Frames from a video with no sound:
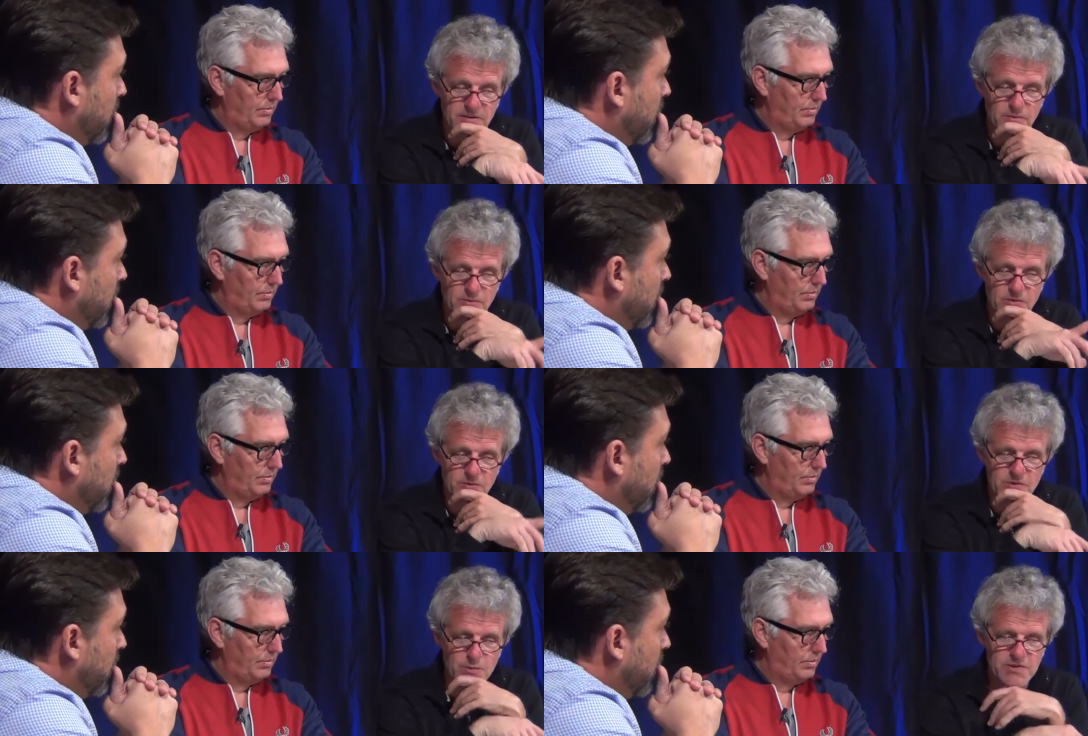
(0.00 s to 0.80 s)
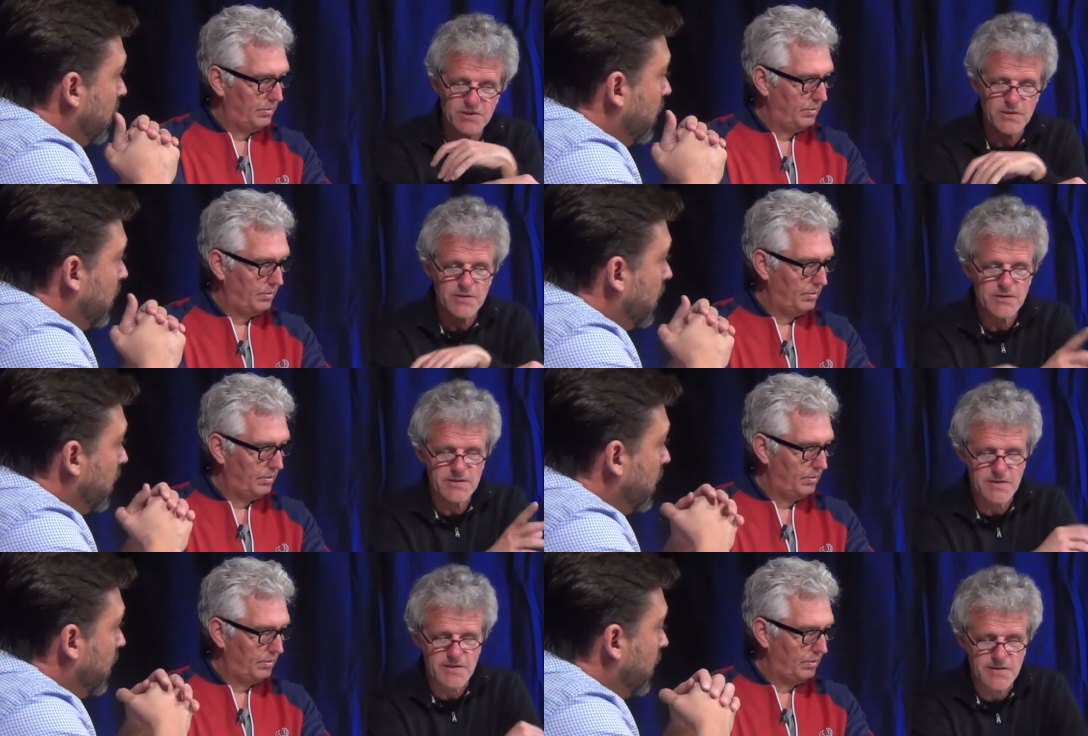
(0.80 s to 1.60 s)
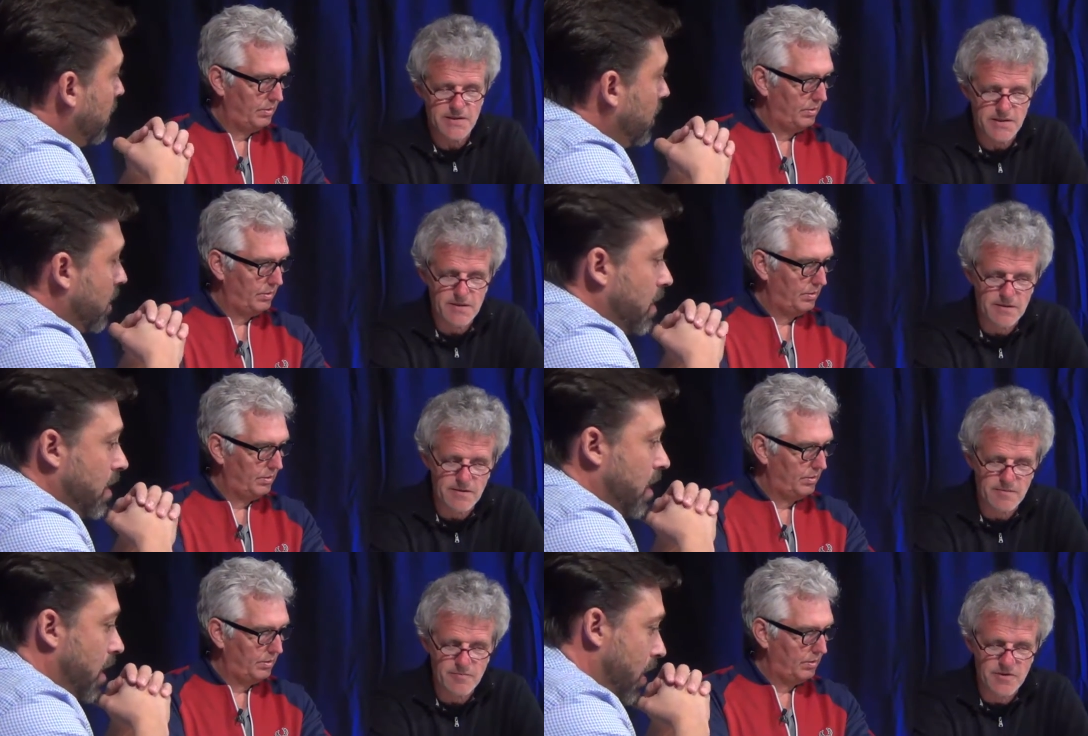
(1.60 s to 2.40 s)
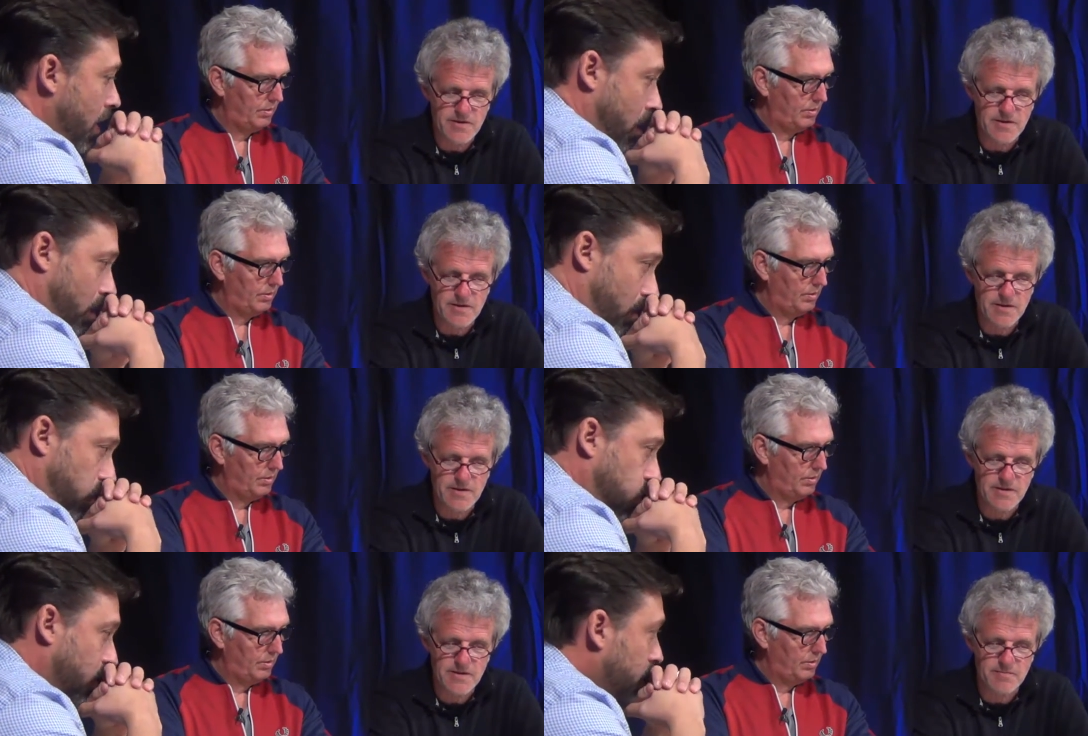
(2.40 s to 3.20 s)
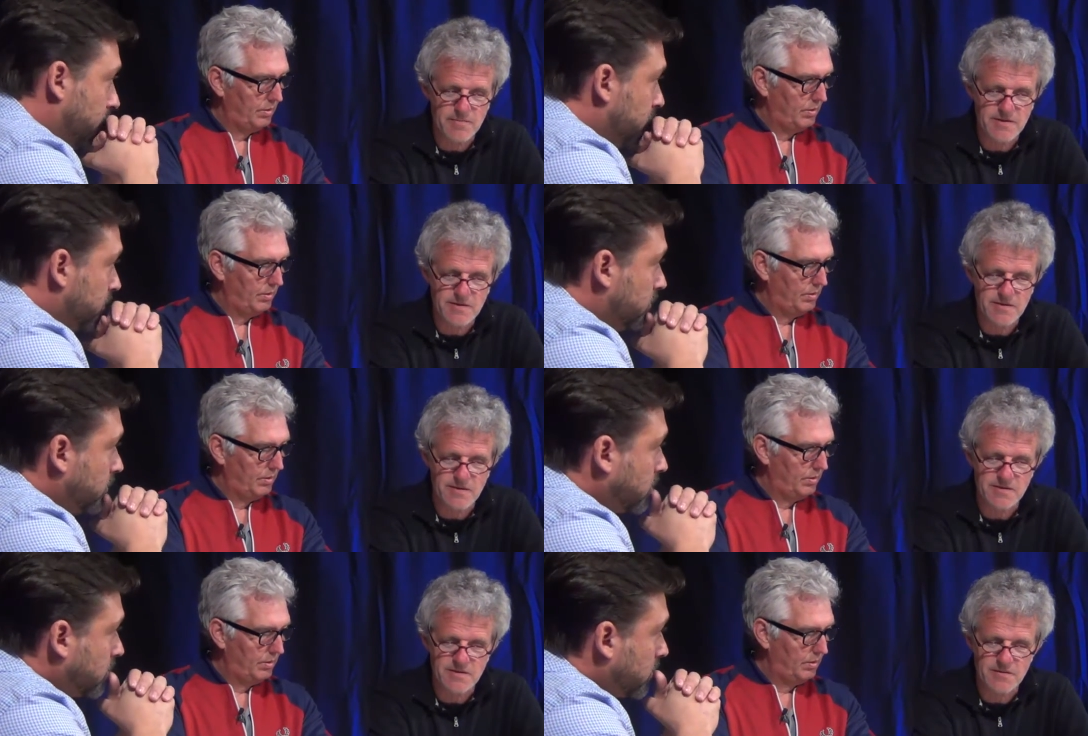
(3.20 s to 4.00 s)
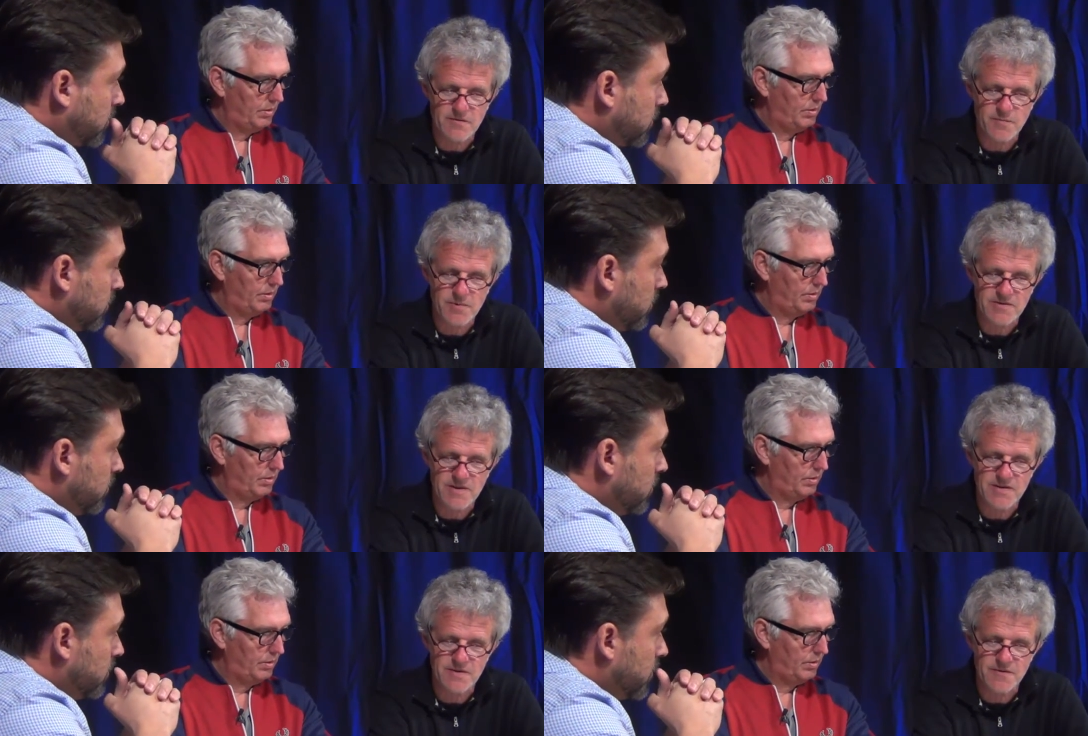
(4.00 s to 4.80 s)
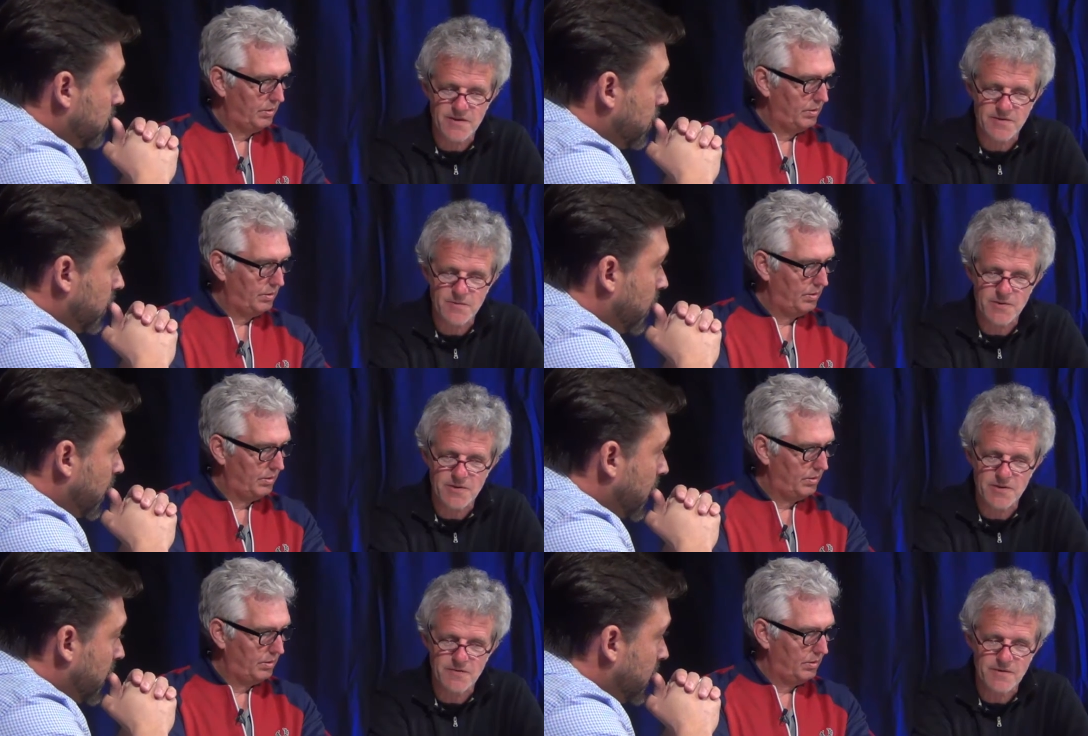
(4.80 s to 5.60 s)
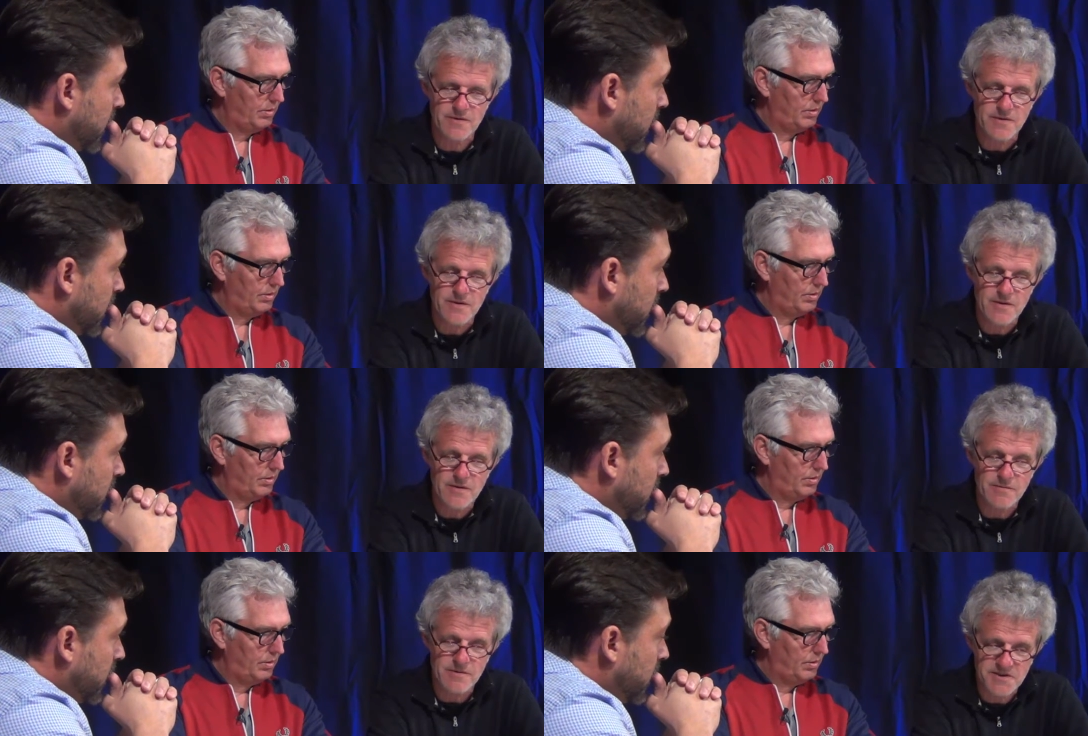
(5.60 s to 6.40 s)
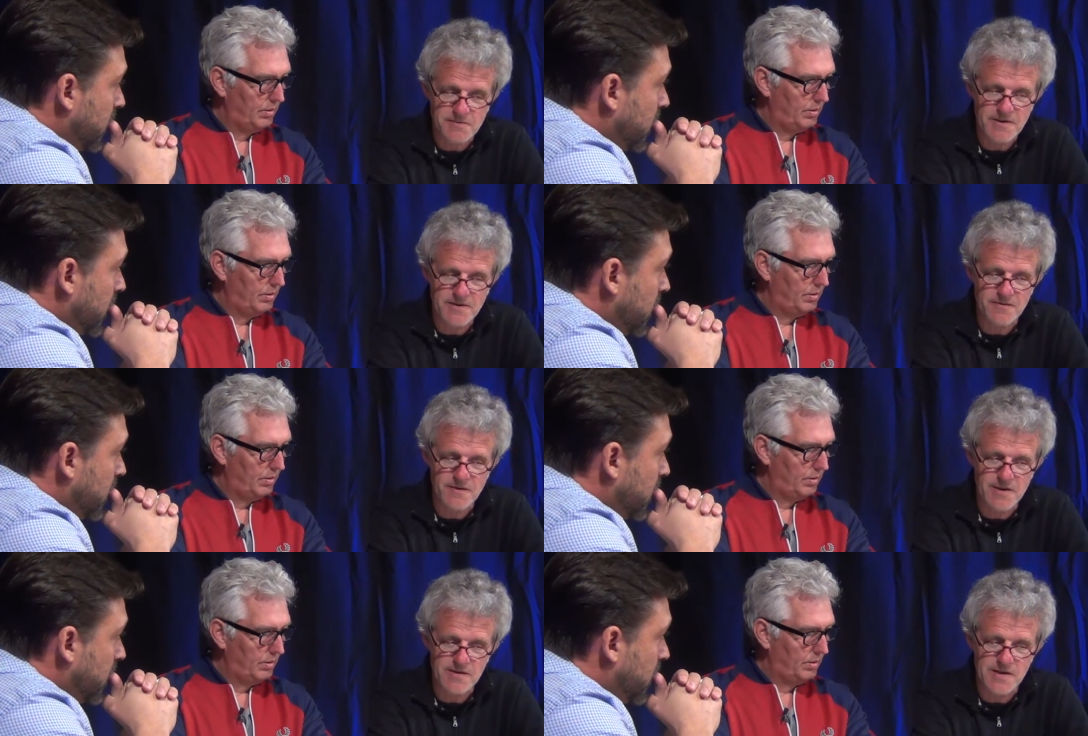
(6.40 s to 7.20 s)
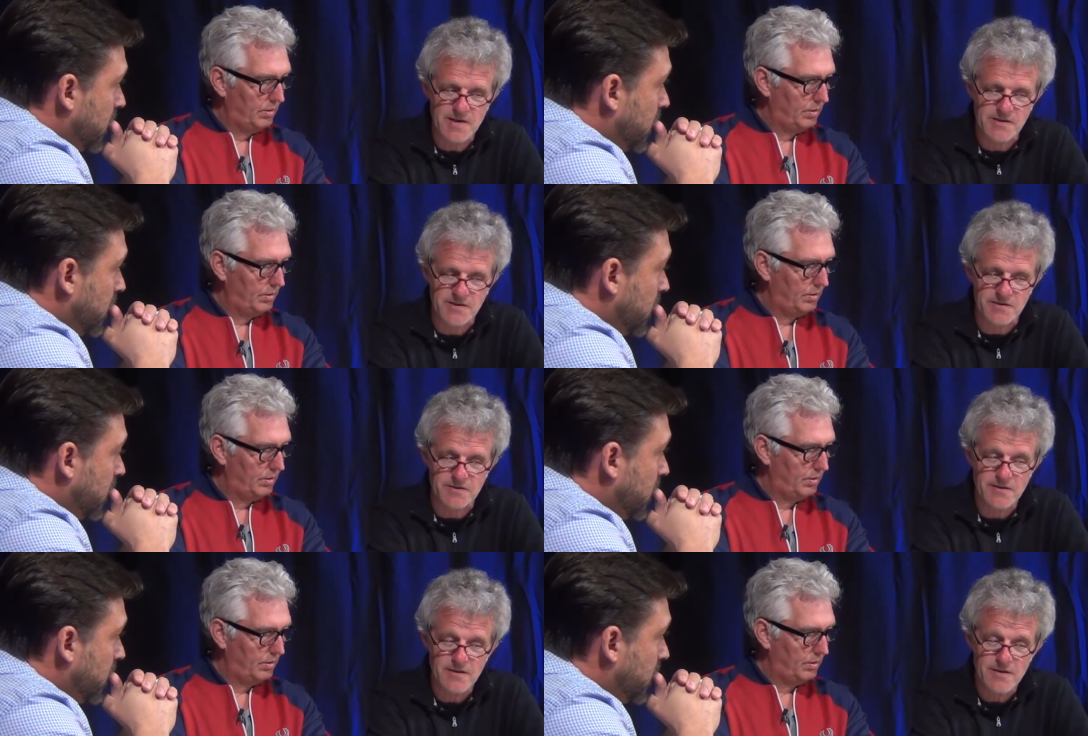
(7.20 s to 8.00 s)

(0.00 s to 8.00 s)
Speaker 1: de Boer, who's watching, he's asking Brazil has a business culture of protective network and even restrictive legislation.